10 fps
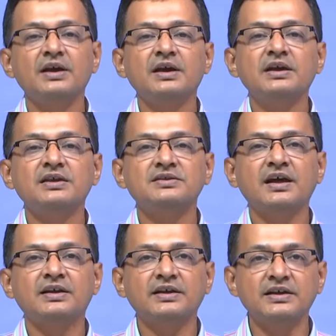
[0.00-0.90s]
is
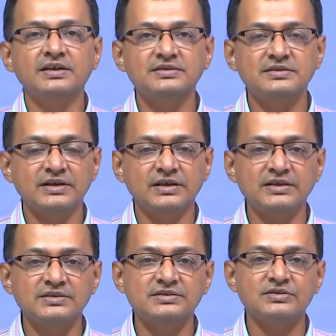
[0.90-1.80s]
that it
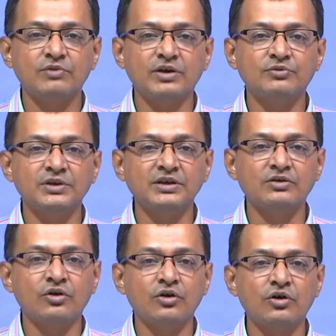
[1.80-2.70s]
is what we
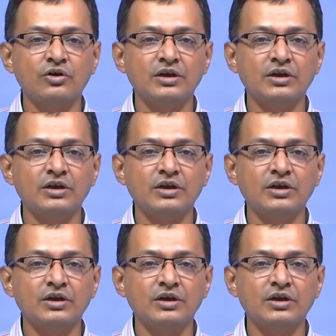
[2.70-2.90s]
call